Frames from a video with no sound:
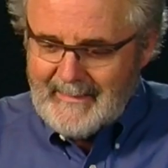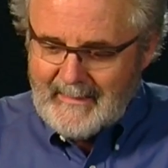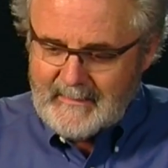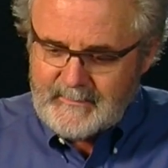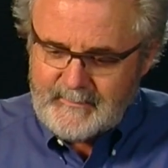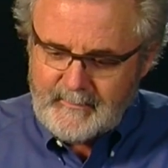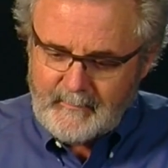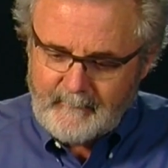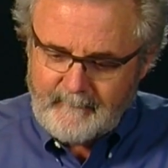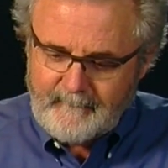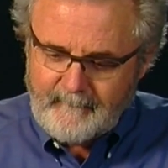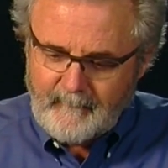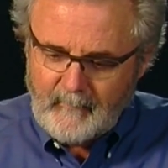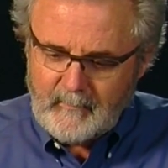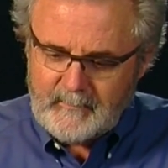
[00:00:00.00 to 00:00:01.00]
It's the
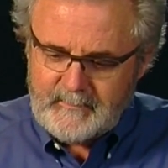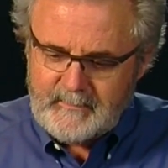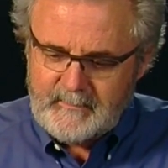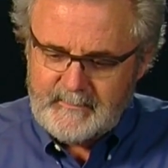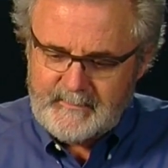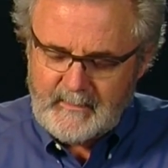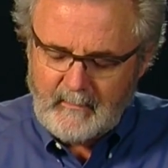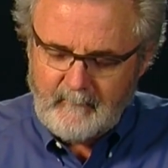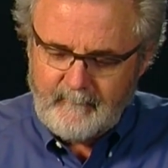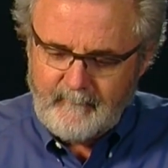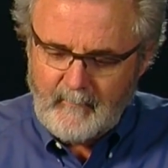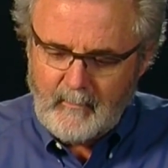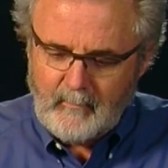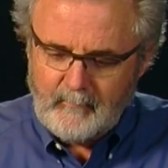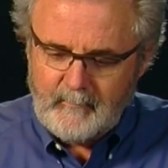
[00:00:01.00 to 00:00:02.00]
first cell
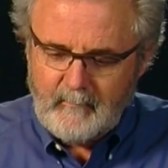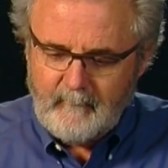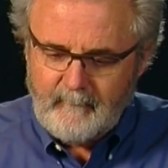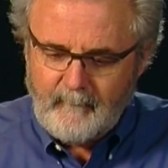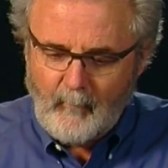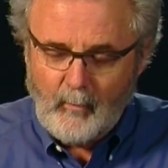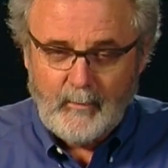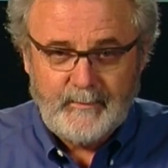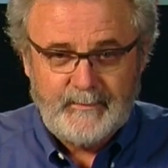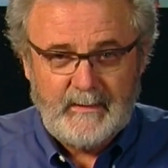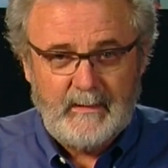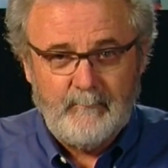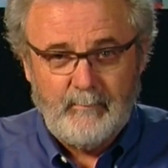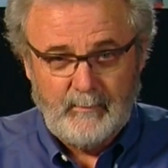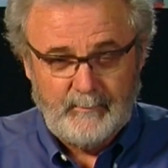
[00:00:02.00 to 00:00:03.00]
phone
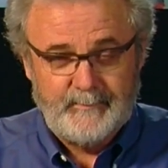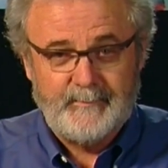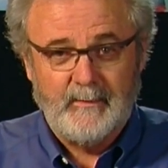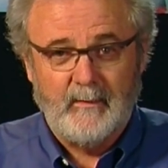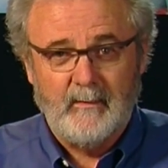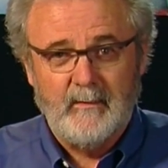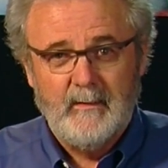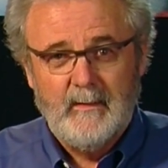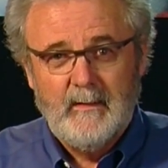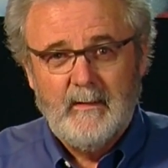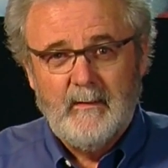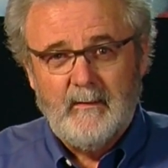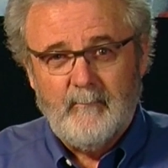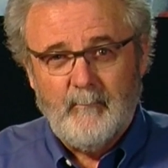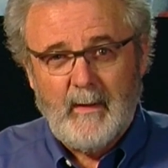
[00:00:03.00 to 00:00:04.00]
4G booster
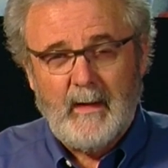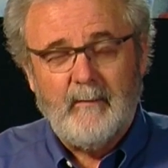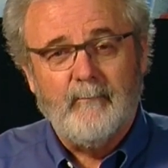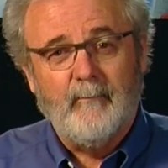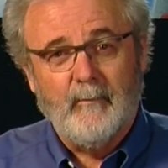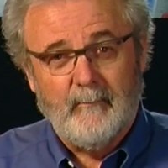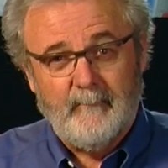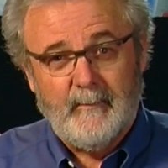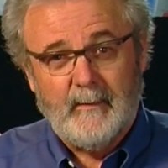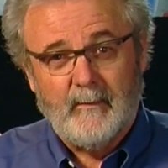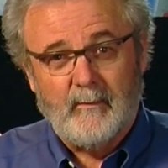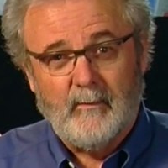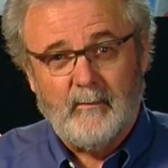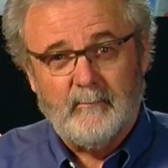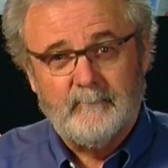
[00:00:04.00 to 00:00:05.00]
made for a
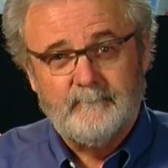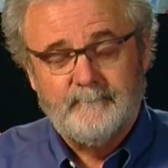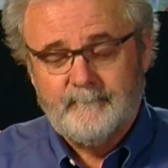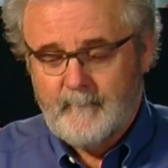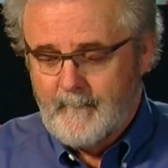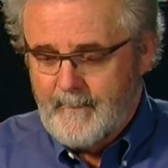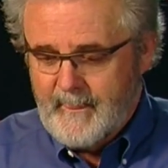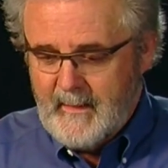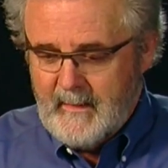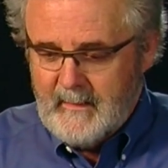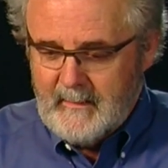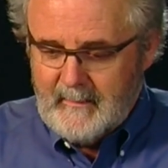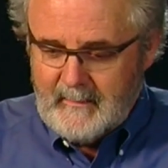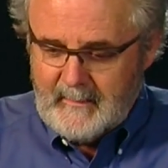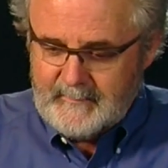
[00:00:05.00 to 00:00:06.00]
vehicle.
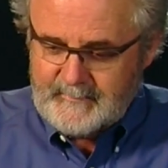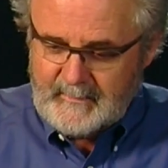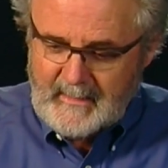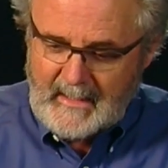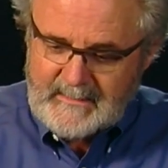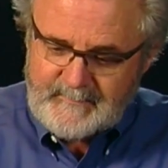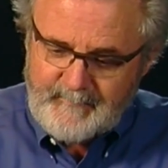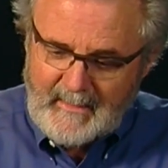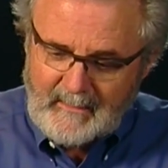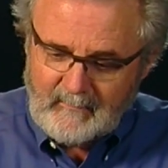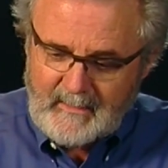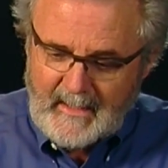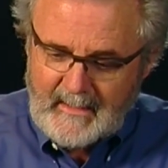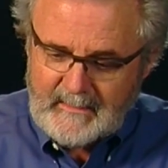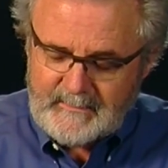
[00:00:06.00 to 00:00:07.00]
It's a nice metal
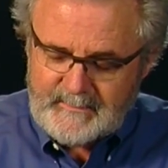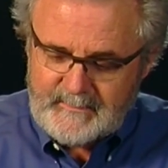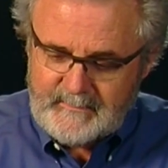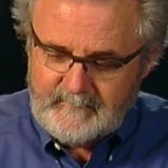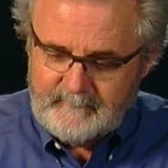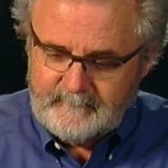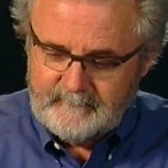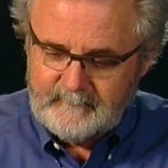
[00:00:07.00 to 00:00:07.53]
case.